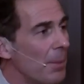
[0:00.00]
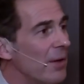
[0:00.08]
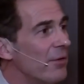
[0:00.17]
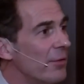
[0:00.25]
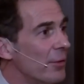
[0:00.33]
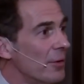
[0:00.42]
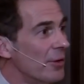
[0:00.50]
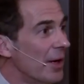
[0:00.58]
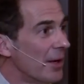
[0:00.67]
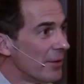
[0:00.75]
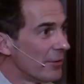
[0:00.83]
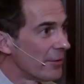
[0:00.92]
blissful
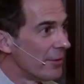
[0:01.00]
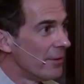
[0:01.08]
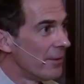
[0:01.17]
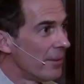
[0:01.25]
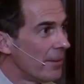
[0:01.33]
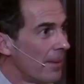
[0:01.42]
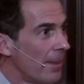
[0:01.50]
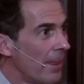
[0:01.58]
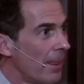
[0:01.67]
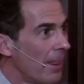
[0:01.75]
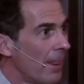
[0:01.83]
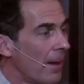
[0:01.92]
dance
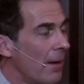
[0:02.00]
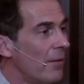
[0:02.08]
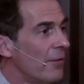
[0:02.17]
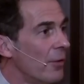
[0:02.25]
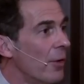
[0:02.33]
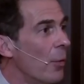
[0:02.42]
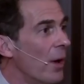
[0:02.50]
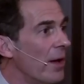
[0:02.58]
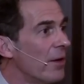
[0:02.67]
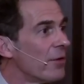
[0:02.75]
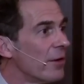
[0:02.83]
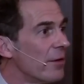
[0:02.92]
for
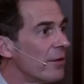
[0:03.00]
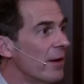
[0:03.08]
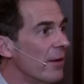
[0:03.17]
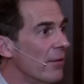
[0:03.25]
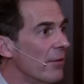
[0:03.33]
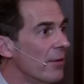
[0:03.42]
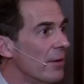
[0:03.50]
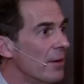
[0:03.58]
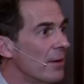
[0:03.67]
awareness itself.